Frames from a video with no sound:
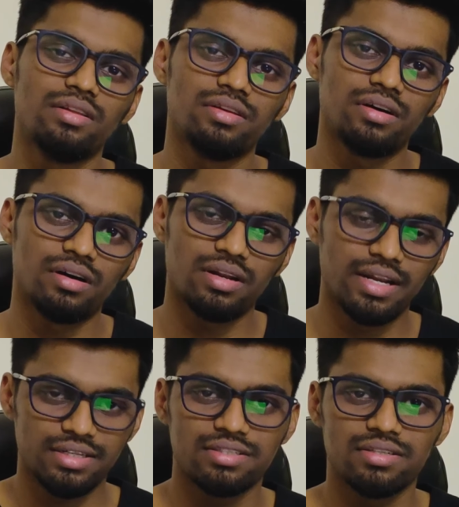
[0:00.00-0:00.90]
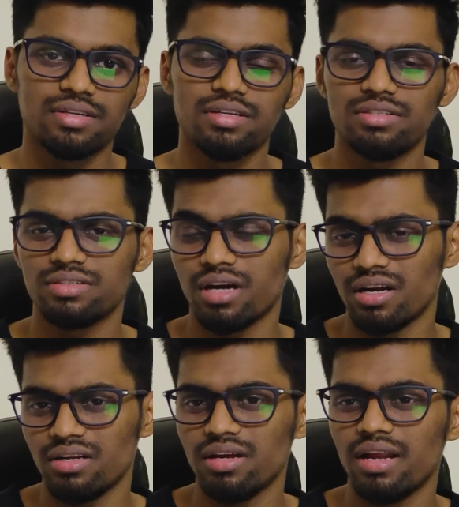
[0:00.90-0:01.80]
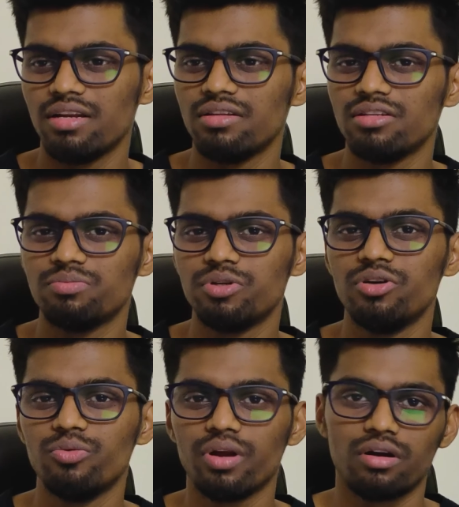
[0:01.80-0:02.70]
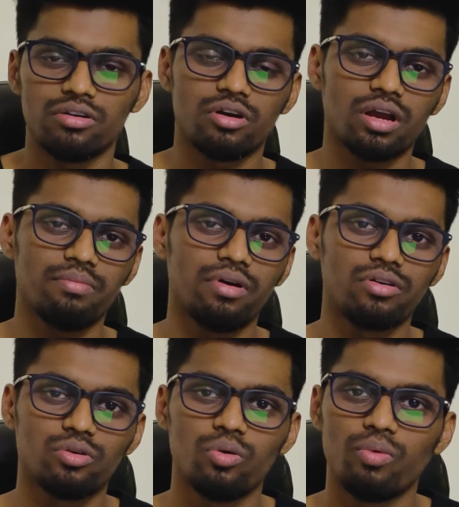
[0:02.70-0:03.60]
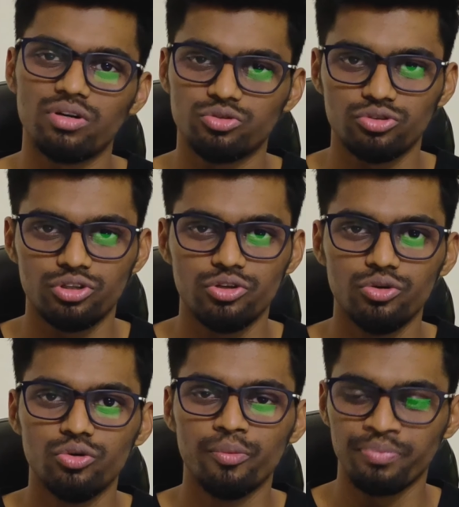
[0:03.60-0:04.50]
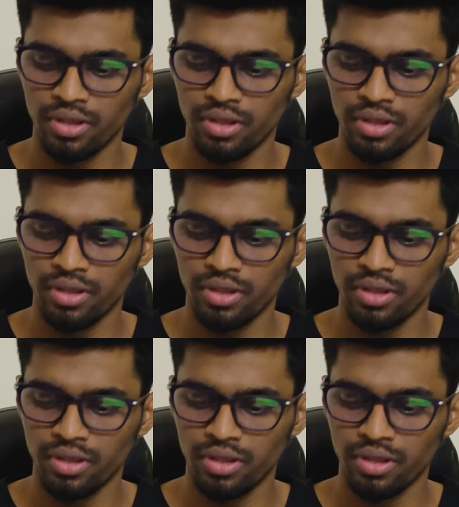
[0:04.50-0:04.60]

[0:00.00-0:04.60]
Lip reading: let's get started, and in this video we are going to talk about what should you do,